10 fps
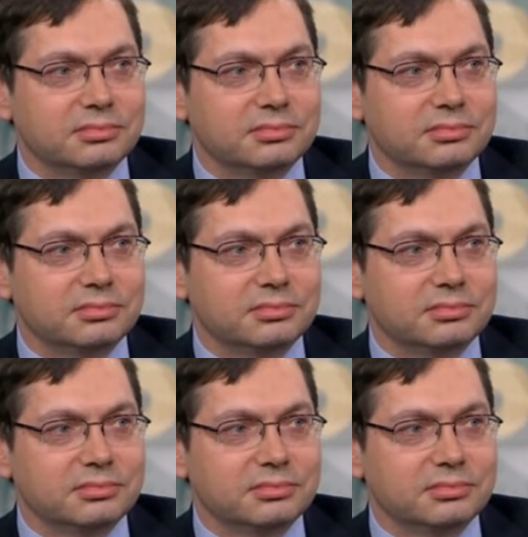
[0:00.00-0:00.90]

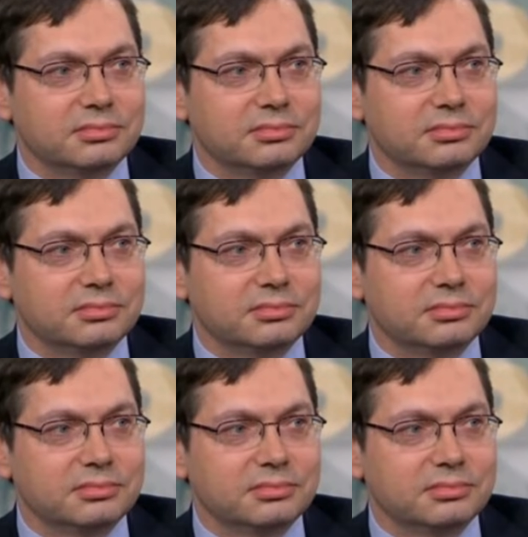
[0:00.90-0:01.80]

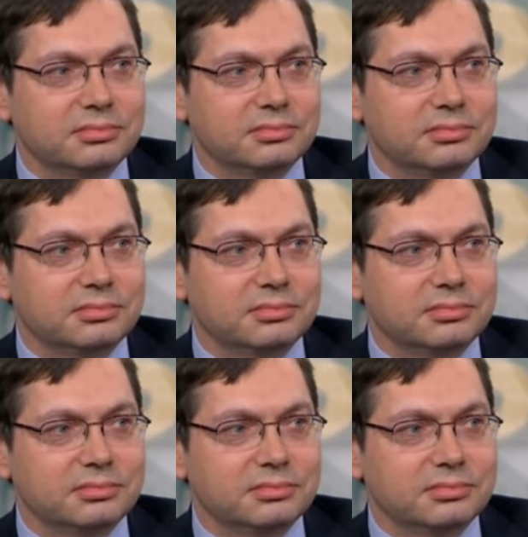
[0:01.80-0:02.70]

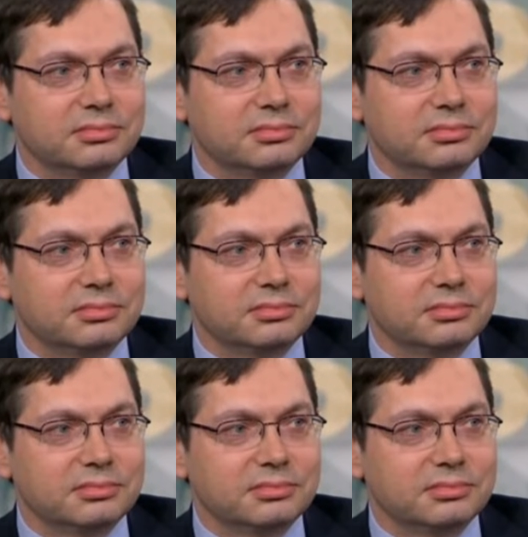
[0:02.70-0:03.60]

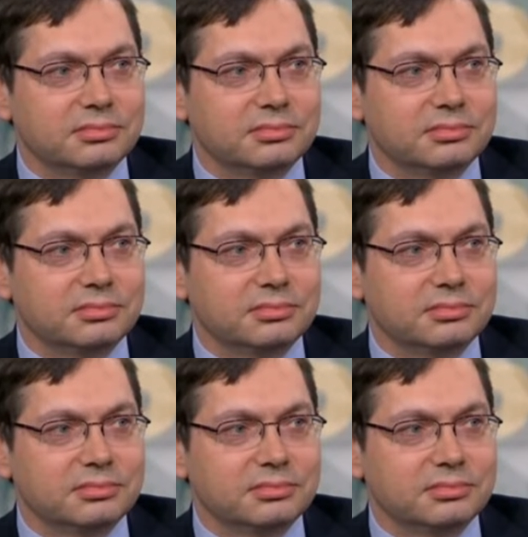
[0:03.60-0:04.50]

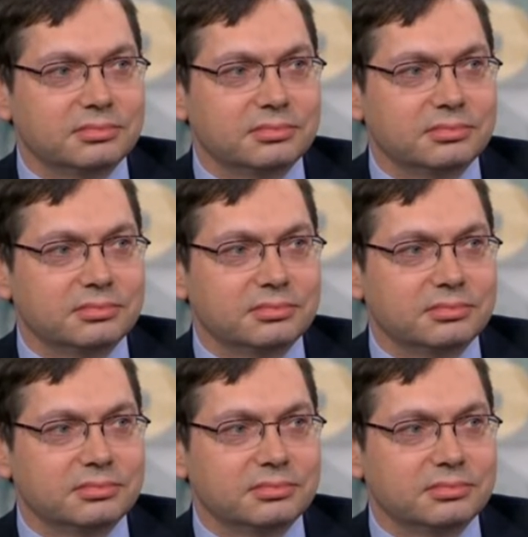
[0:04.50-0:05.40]

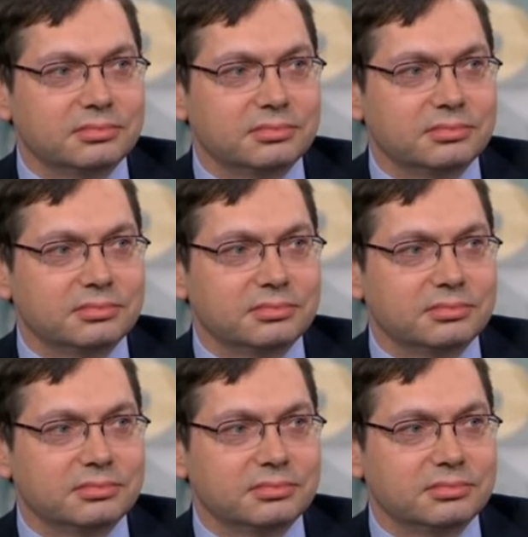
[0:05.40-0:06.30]

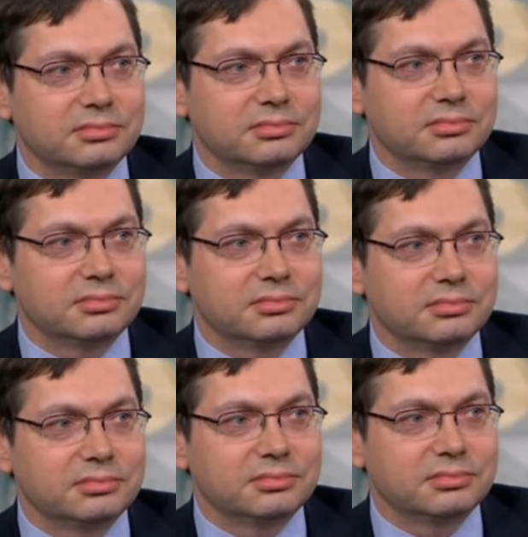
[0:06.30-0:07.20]

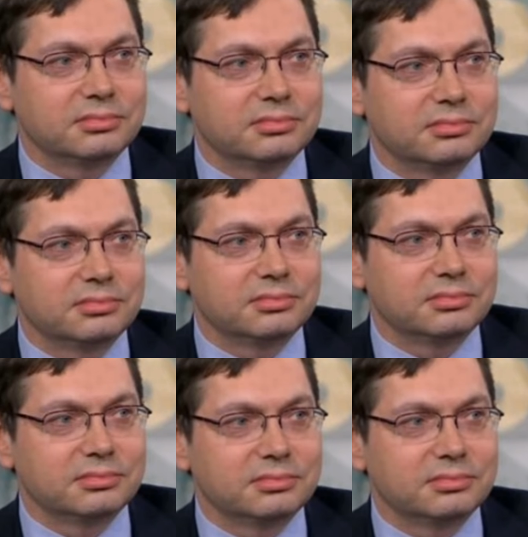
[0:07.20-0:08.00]
(silent)